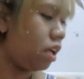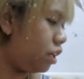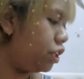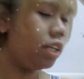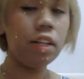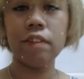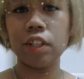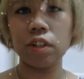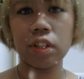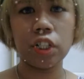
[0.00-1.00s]
She loves
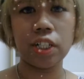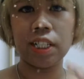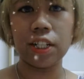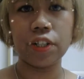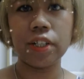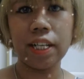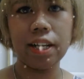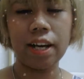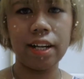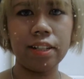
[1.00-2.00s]
Circle. She's
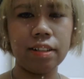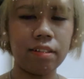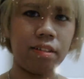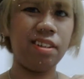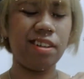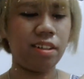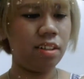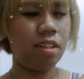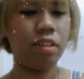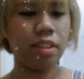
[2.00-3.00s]
learning and yeah,
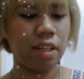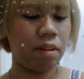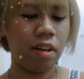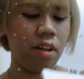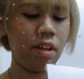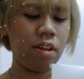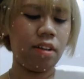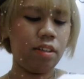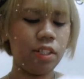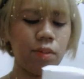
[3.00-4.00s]
long time.
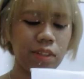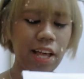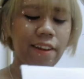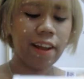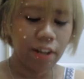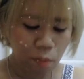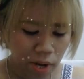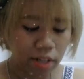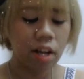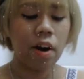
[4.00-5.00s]
So another
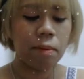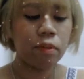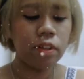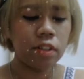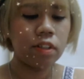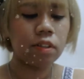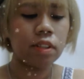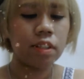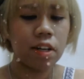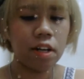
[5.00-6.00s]
one now I'm going
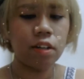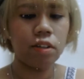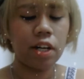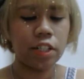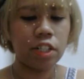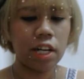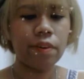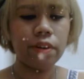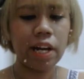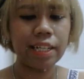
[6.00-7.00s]
to share
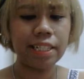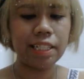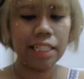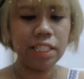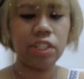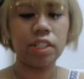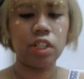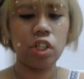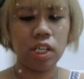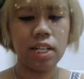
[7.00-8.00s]
with you guys this
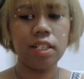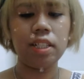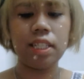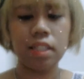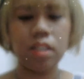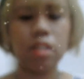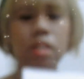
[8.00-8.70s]
JeanC.